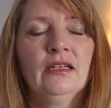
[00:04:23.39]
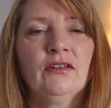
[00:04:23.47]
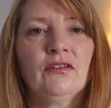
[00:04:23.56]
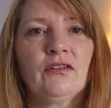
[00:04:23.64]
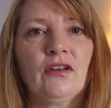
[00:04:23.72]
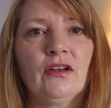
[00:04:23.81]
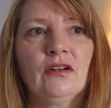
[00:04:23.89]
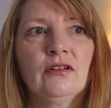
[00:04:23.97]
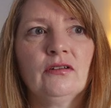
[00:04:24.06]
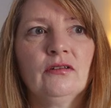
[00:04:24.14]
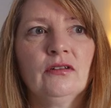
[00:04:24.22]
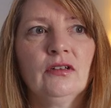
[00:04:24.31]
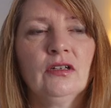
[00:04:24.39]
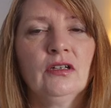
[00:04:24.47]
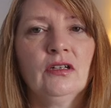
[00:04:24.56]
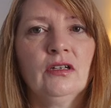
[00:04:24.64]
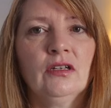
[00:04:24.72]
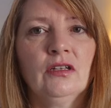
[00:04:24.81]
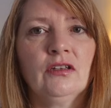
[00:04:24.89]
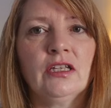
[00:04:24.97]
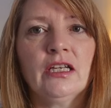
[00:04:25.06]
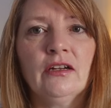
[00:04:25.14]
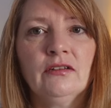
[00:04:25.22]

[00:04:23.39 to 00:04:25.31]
So the